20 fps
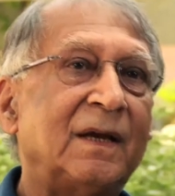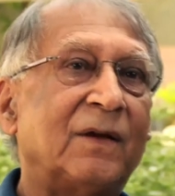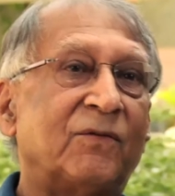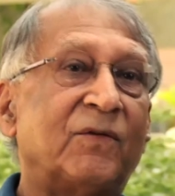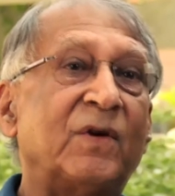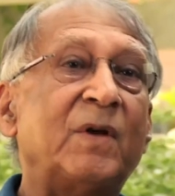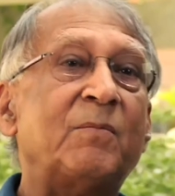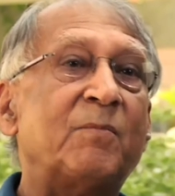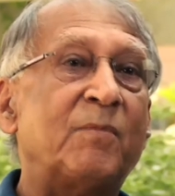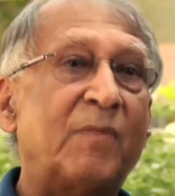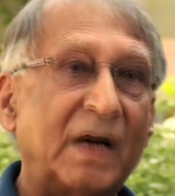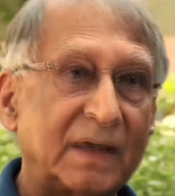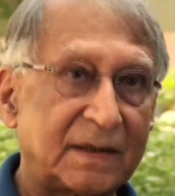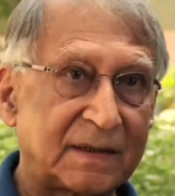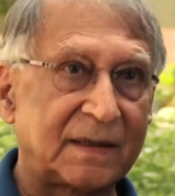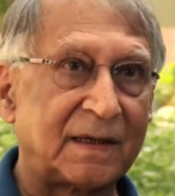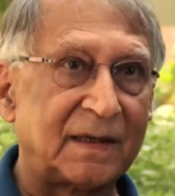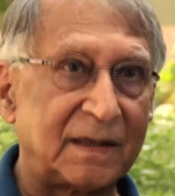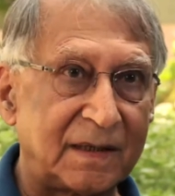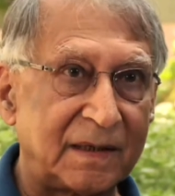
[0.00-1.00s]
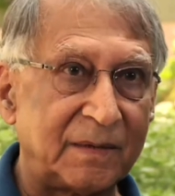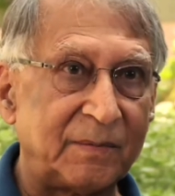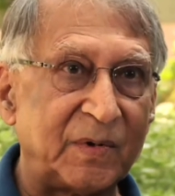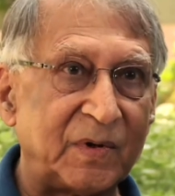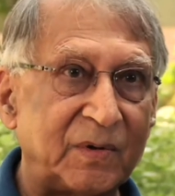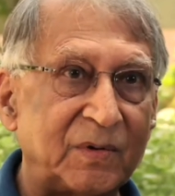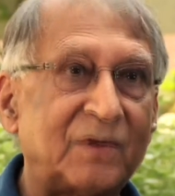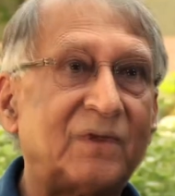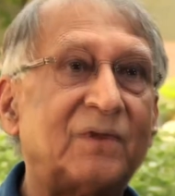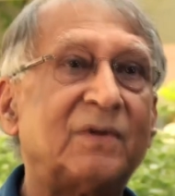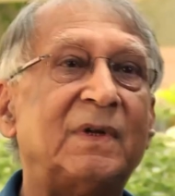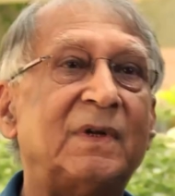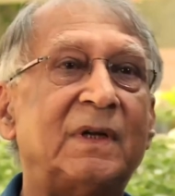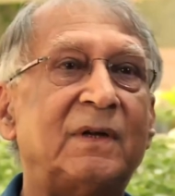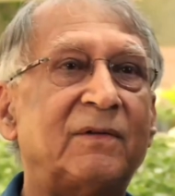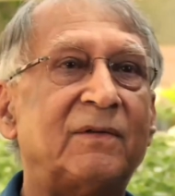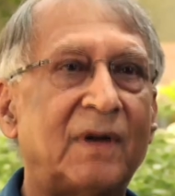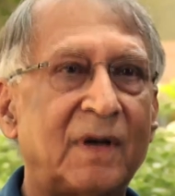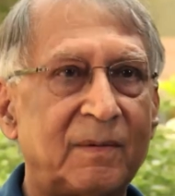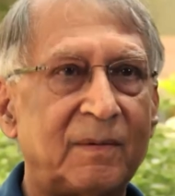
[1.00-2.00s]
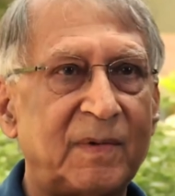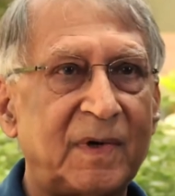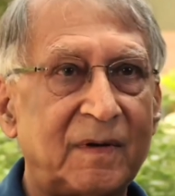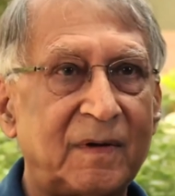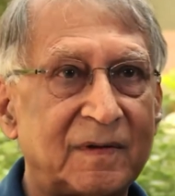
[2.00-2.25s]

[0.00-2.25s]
We must contribute to the development